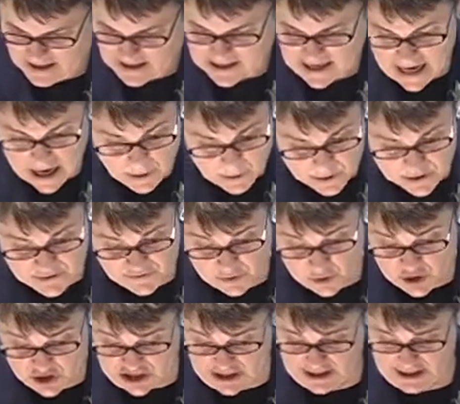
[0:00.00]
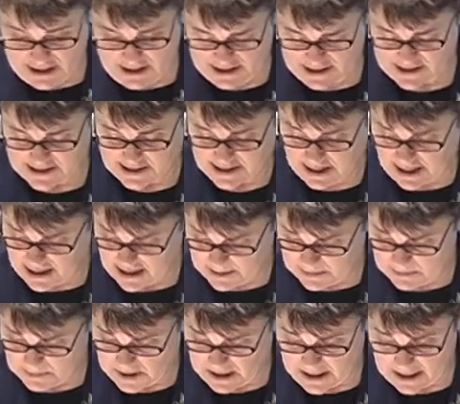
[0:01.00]
Gower's Virginius
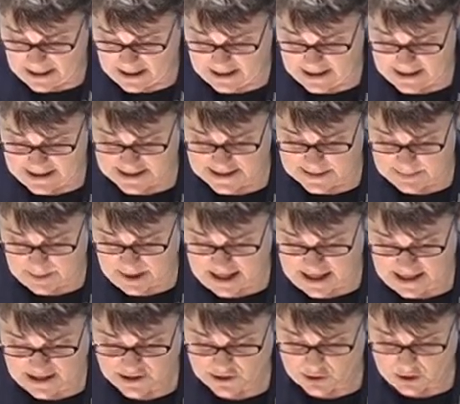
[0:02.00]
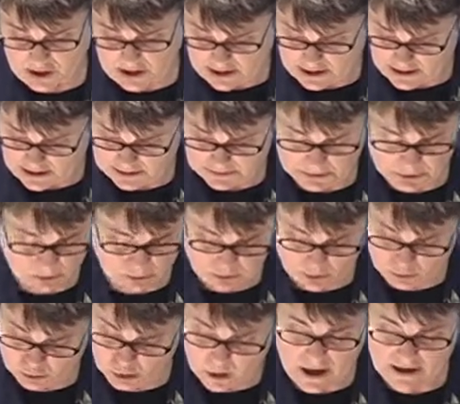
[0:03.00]
um, uh, explains uh,
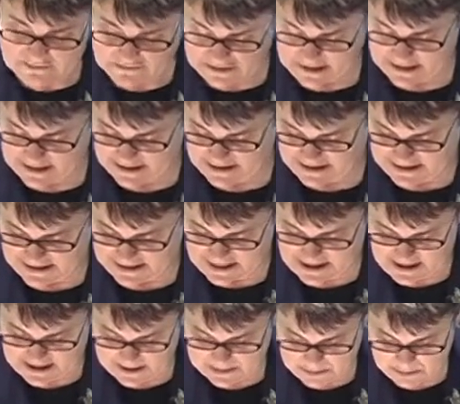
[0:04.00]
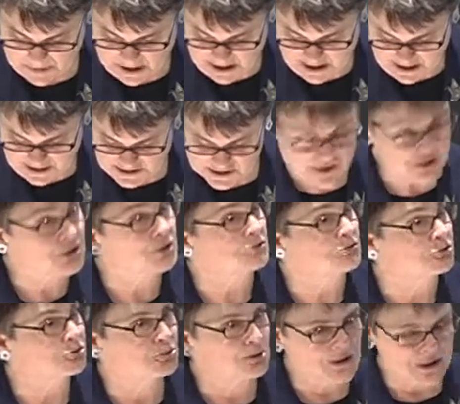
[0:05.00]
roughly, and um, this is a
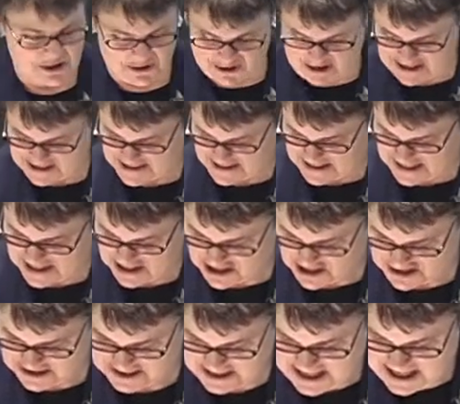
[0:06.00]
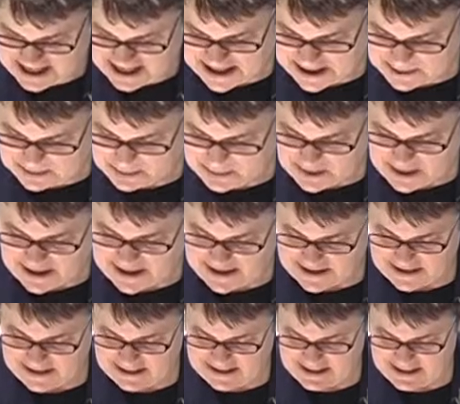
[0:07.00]
free translation, um,
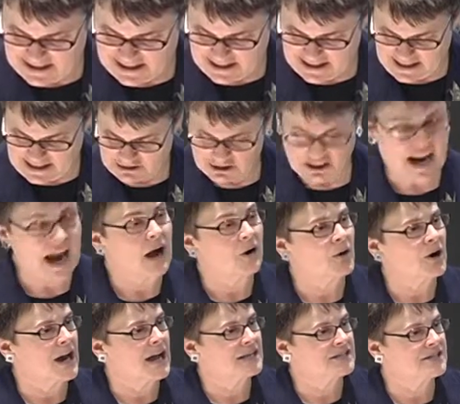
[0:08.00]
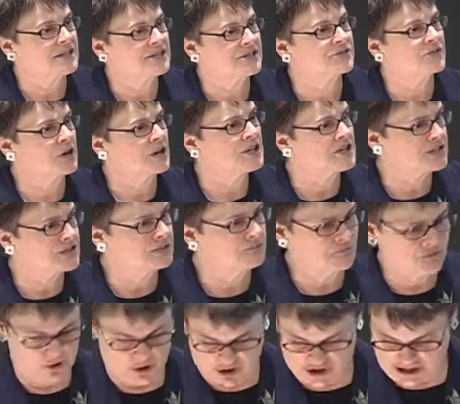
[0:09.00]
uh, Gower has his, his
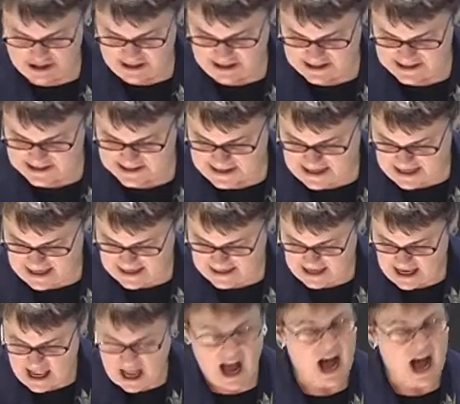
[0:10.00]
Virginius say,